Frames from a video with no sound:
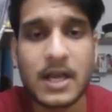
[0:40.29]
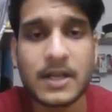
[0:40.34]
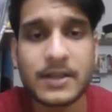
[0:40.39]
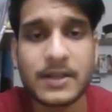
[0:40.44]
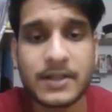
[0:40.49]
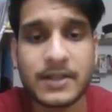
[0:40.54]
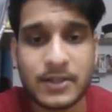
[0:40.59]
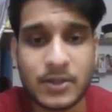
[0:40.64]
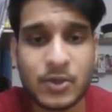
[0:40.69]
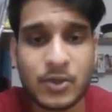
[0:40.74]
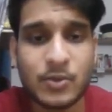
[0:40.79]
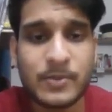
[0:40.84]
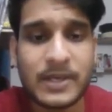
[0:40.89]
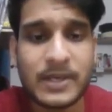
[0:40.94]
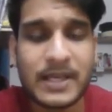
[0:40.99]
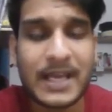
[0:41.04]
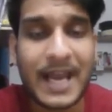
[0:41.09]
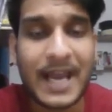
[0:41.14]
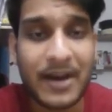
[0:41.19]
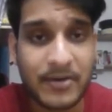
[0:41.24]
The
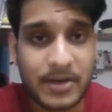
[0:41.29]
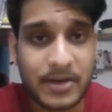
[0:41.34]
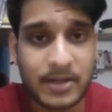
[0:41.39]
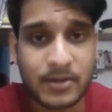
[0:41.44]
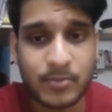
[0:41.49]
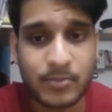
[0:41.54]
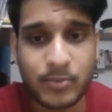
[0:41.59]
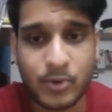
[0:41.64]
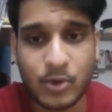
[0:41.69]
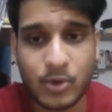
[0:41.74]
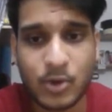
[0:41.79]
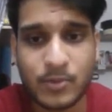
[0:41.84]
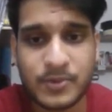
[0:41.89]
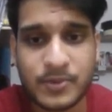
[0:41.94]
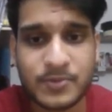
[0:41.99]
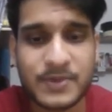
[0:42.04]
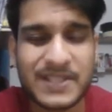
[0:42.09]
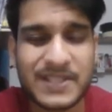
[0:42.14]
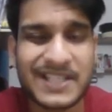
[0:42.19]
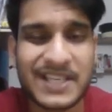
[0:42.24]
tubing carrying the probes
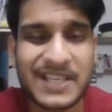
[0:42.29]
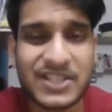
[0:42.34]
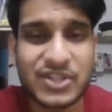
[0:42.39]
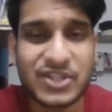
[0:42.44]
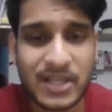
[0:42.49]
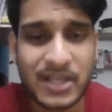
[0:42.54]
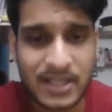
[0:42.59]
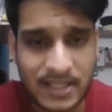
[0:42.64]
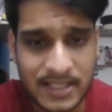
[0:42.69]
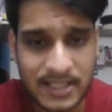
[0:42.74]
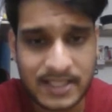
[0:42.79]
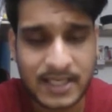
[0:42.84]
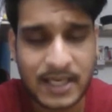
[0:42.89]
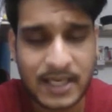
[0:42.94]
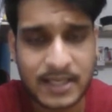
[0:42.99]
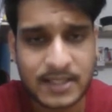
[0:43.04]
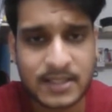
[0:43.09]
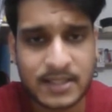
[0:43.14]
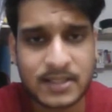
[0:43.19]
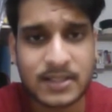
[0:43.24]
was then gently
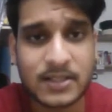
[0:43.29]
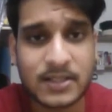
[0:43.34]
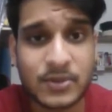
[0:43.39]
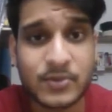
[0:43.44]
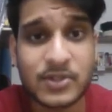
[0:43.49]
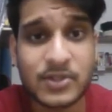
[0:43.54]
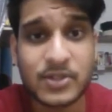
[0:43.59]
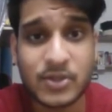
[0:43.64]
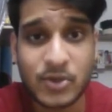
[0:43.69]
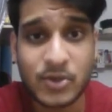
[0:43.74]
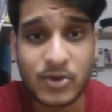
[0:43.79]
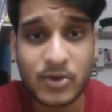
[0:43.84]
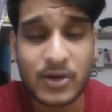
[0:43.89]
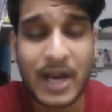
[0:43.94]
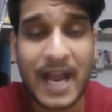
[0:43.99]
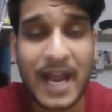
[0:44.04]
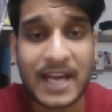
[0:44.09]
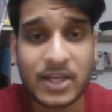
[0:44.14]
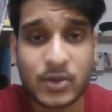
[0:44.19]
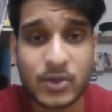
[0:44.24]
tightened to ensure
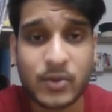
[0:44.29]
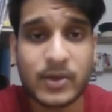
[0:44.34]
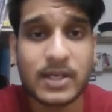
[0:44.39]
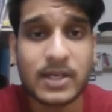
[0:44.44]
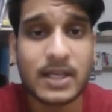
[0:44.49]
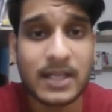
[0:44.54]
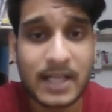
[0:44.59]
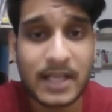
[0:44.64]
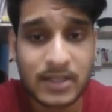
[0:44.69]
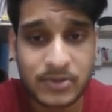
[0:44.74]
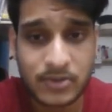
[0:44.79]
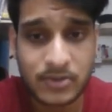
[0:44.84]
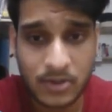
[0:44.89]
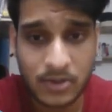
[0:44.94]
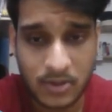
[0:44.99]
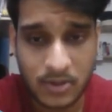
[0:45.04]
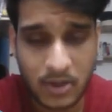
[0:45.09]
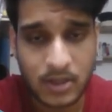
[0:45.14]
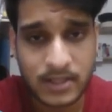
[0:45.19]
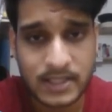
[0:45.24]
adequate electrical
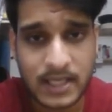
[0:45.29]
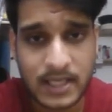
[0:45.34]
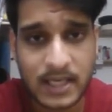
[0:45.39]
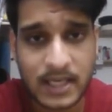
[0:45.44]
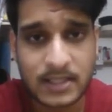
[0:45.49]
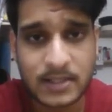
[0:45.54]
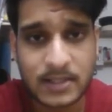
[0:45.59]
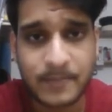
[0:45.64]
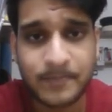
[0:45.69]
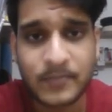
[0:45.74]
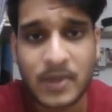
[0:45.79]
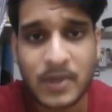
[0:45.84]
contact.